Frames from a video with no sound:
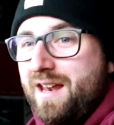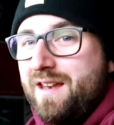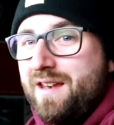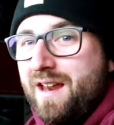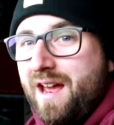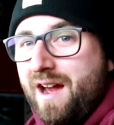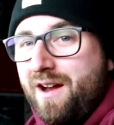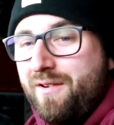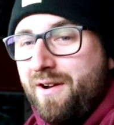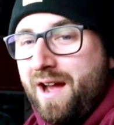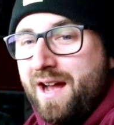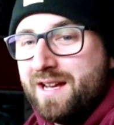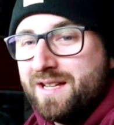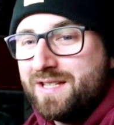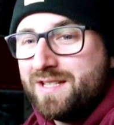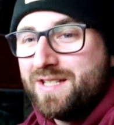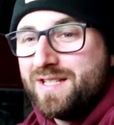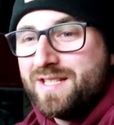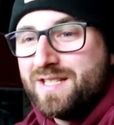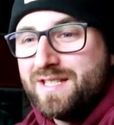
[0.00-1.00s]
and now has
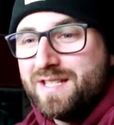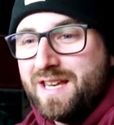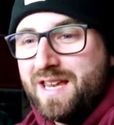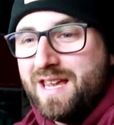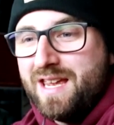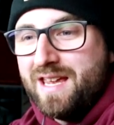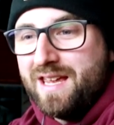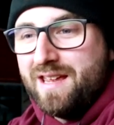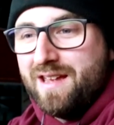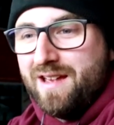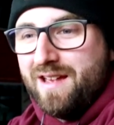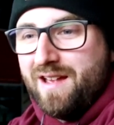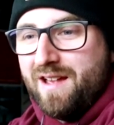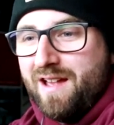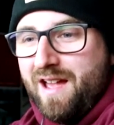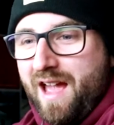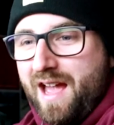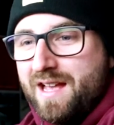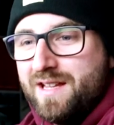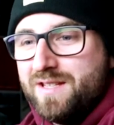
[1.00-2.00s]
to see
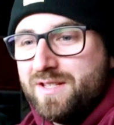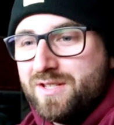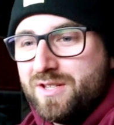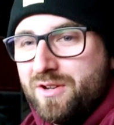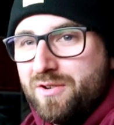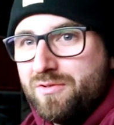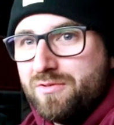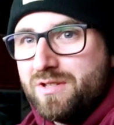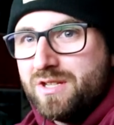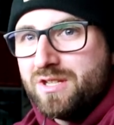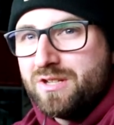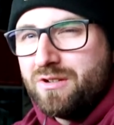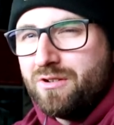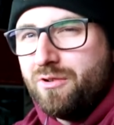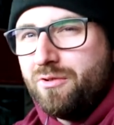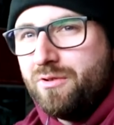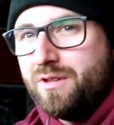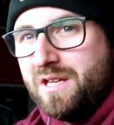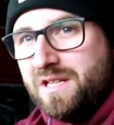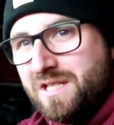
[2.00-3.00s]
Enzo
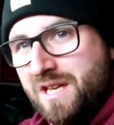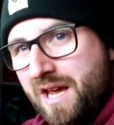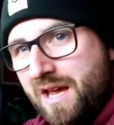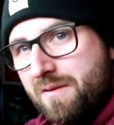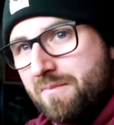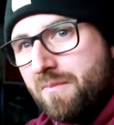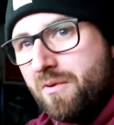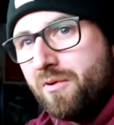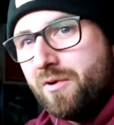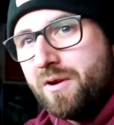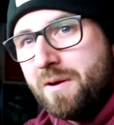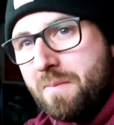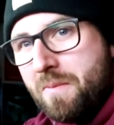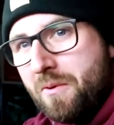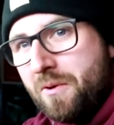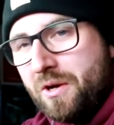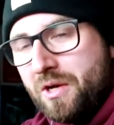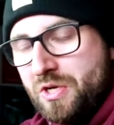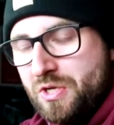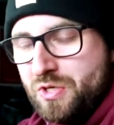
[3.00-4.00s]
slowly take more and
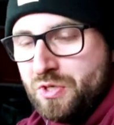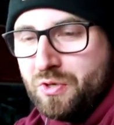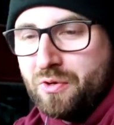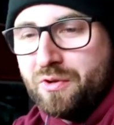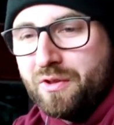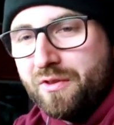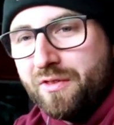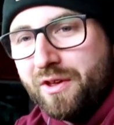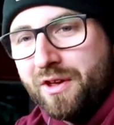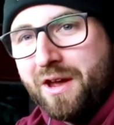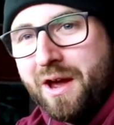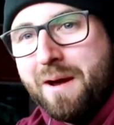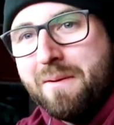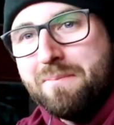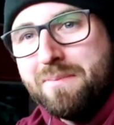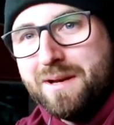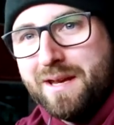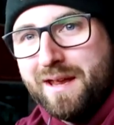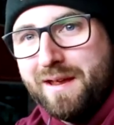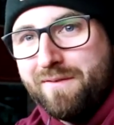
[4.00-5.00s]
more control of the
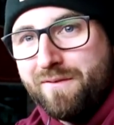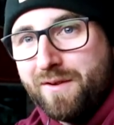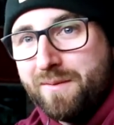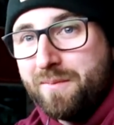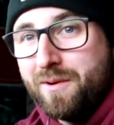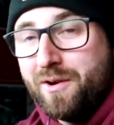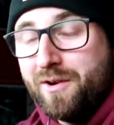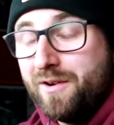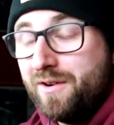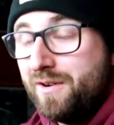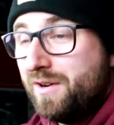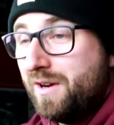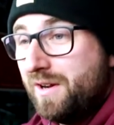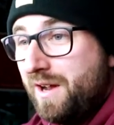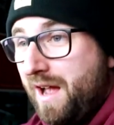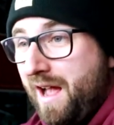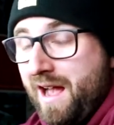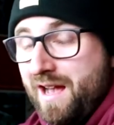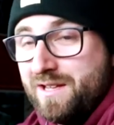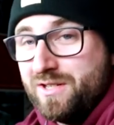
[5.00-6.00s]
company from her
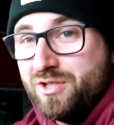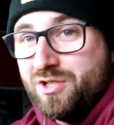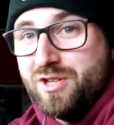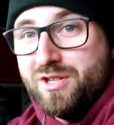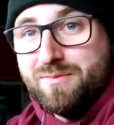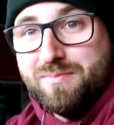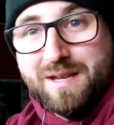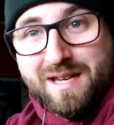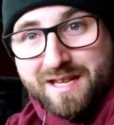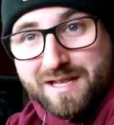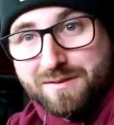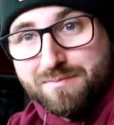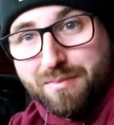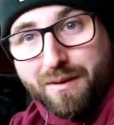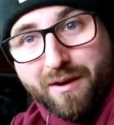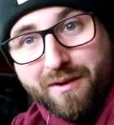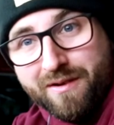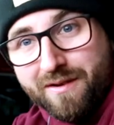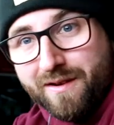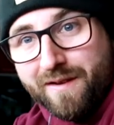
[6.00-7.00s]
as she's been his
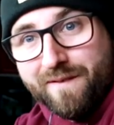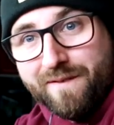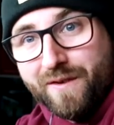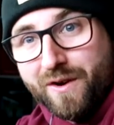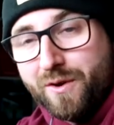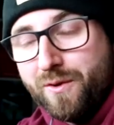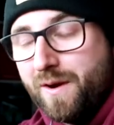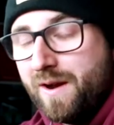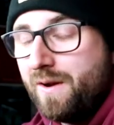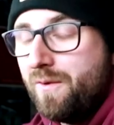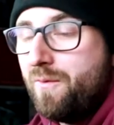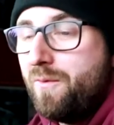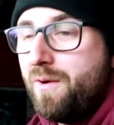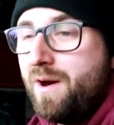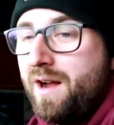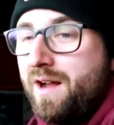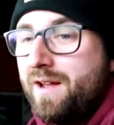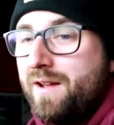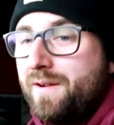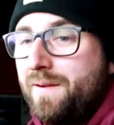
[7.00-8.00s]
partner for quite a
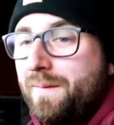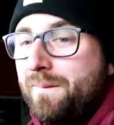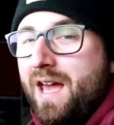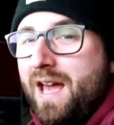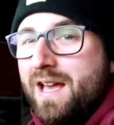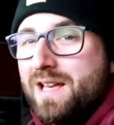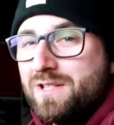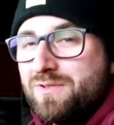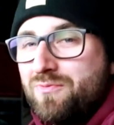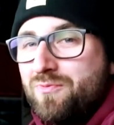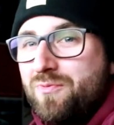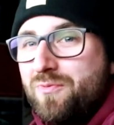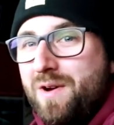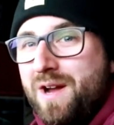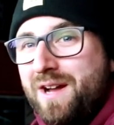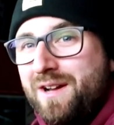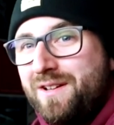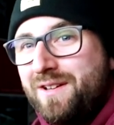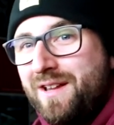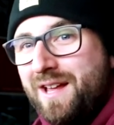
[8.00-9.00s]
while, as
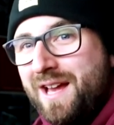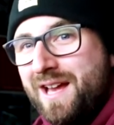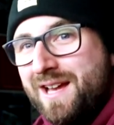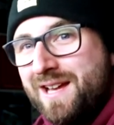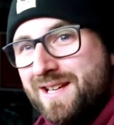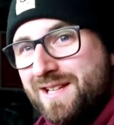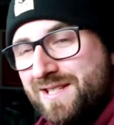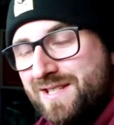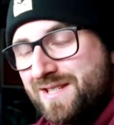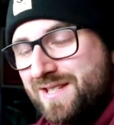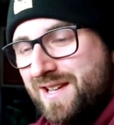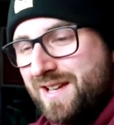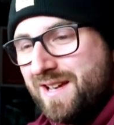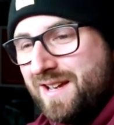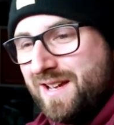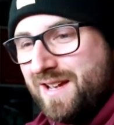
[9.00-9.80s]
well as